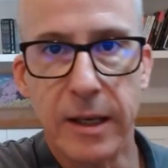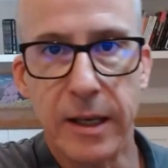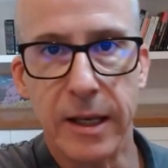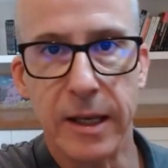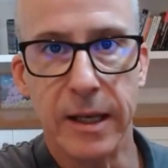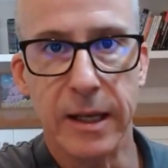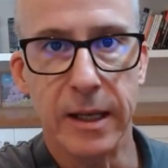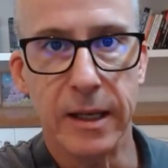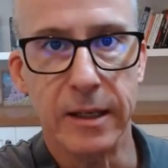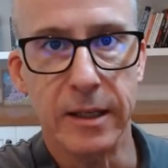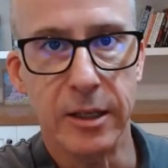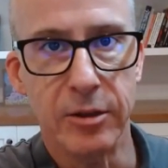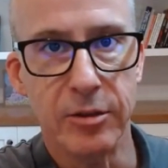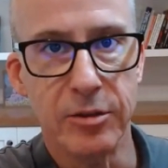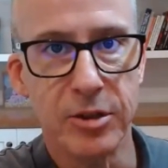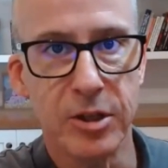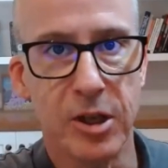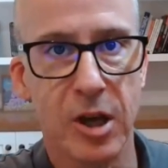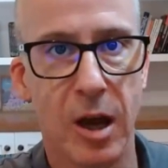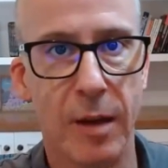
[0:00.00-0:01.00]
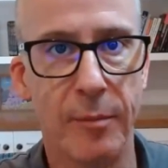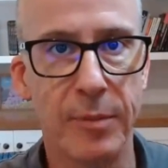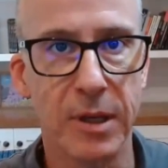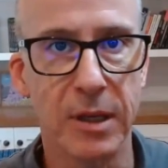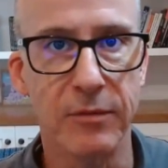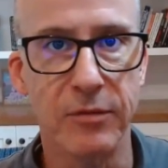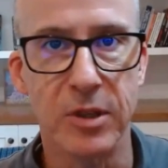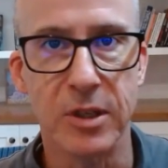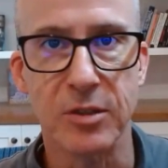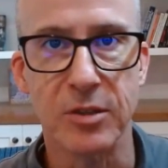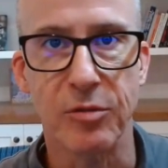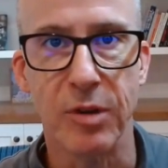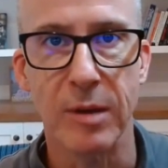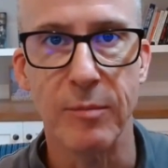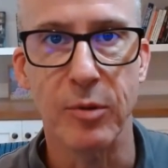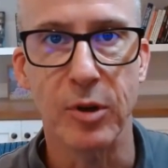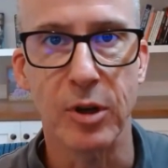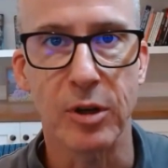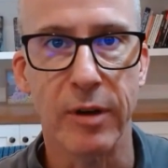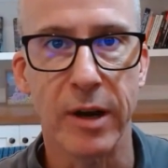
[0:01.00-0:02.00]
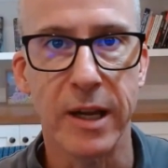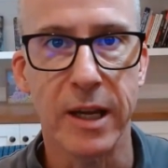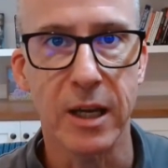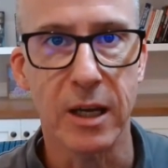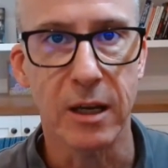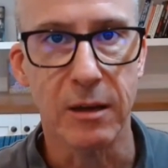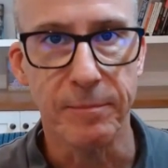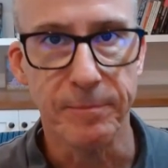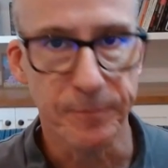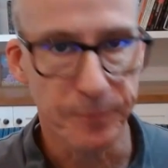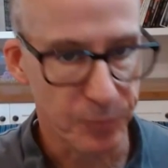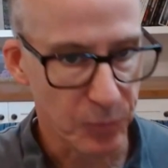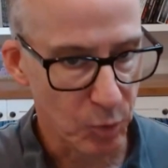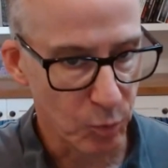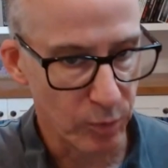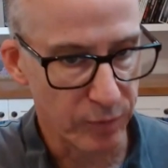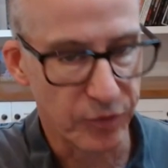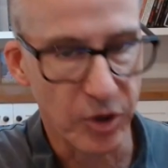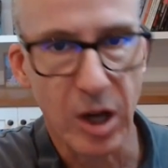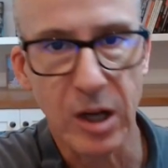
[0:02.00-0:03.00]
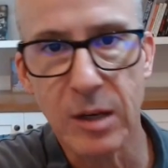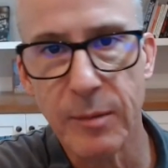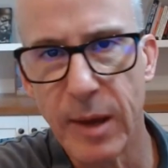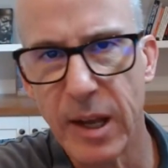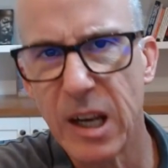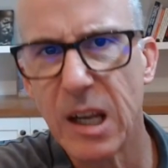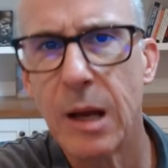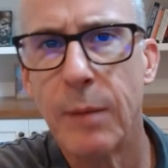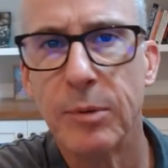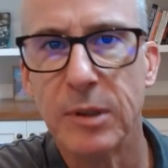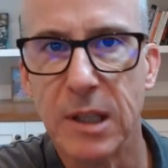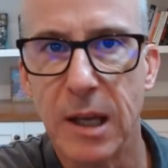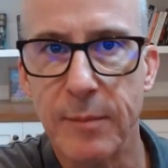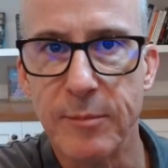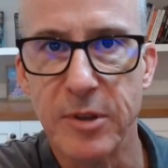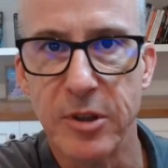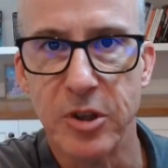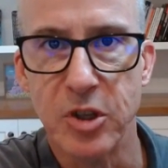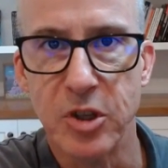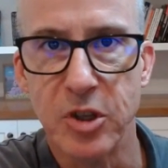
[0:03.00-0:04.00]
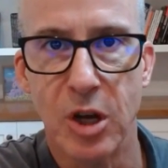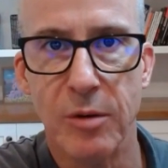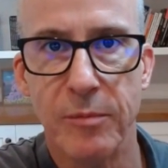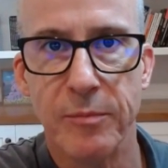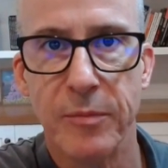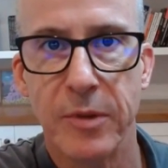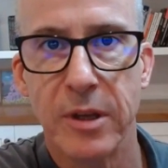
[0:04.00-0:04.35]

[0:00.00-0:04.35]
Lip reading: And here's a copy of this great book right here. We've talked about it a couple times on the show.